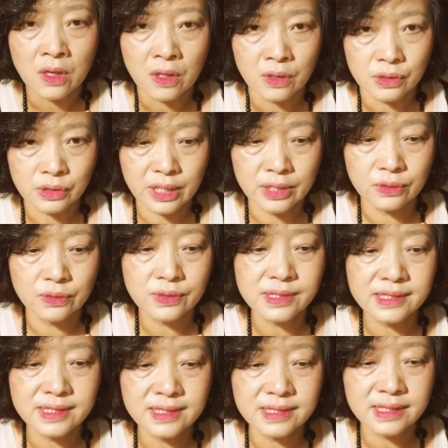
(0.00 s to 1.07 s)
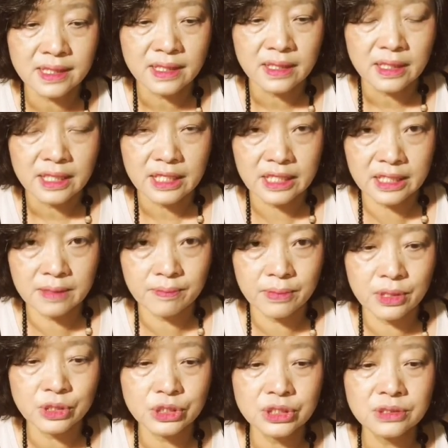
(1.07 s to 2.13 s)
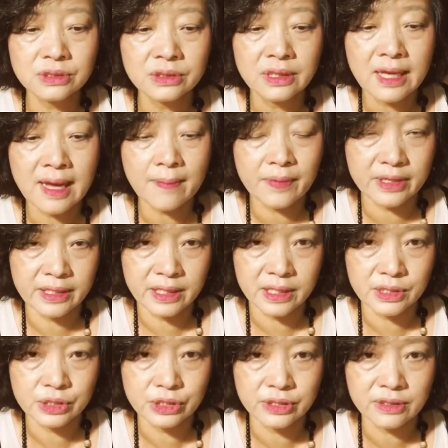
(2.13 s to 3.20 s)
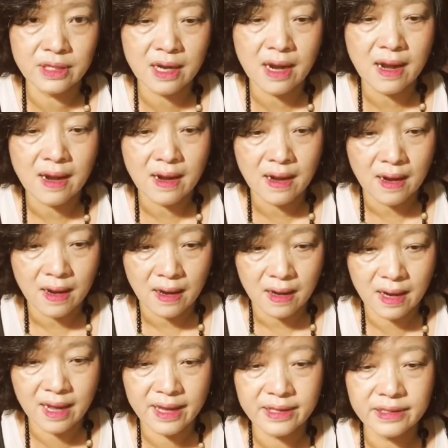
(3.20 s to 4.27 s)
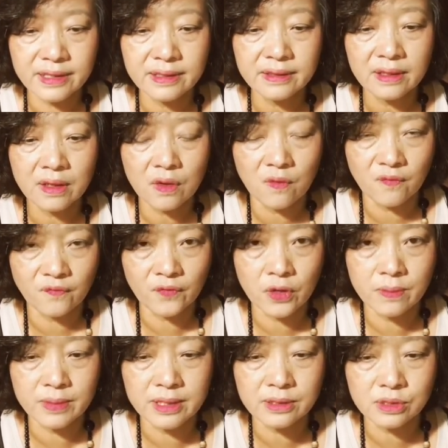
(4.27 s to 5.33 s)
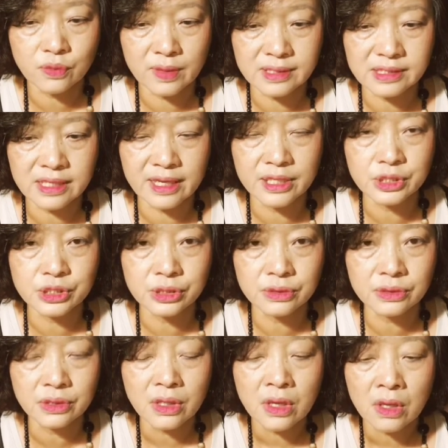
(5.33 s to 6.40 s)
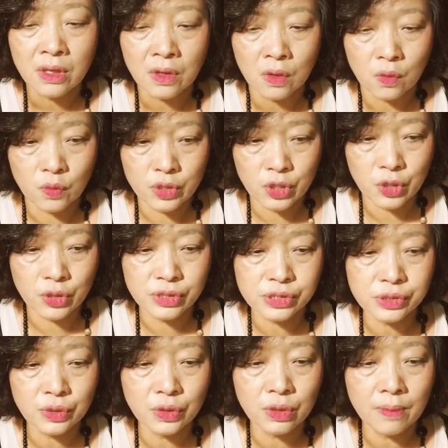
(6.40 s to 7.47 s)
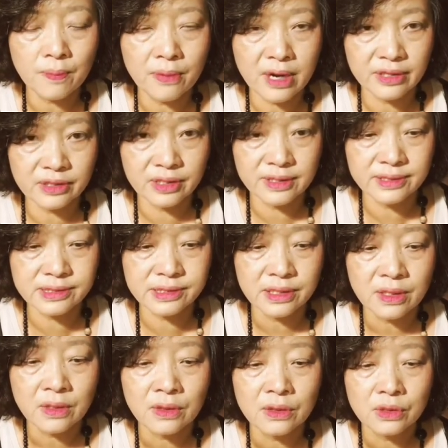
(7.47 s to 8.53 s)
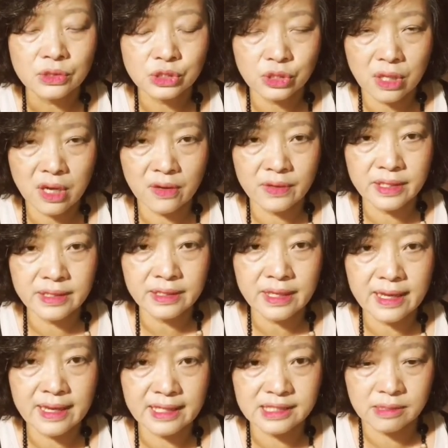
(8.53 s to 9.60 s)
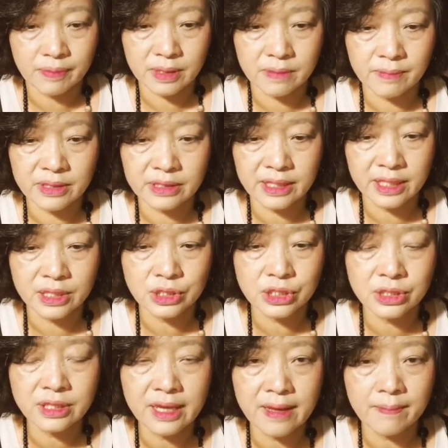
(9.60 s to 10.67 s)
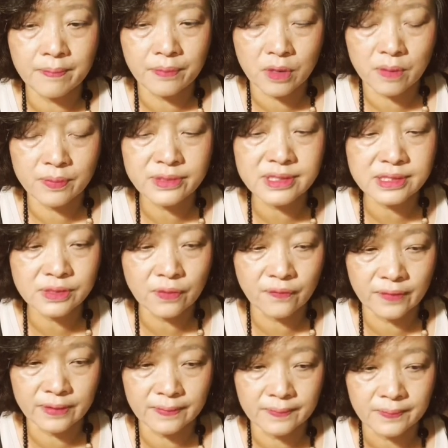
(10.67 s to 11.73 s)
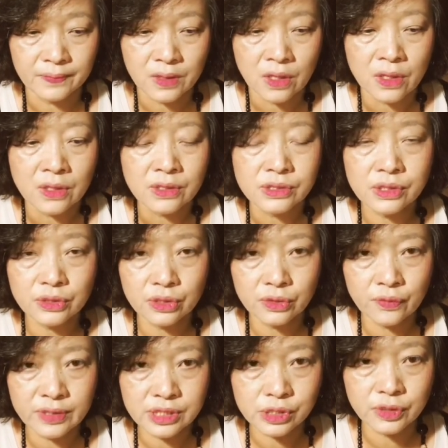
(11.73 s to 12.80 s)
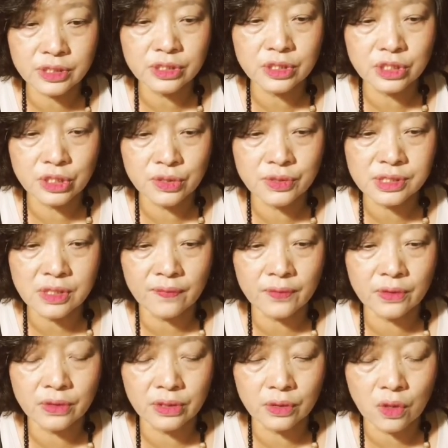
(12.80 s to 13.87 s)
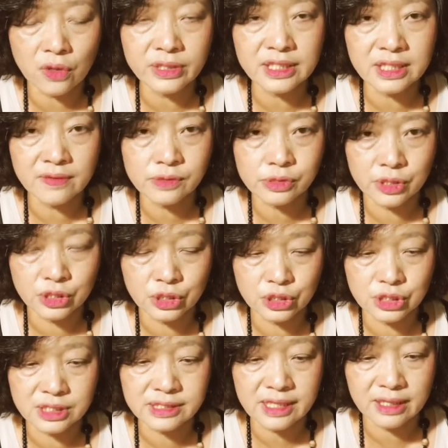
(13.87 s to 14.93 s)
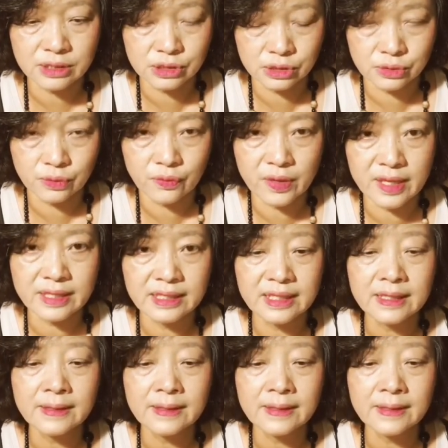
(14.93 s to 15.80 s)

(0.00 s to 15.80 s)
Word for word: diagnosis, imaging, application, lining, confirming, translation, rehearsal, practice, trialing, experimentation, and problem solving. So the restricted use of cognitive uh, strategies are generating,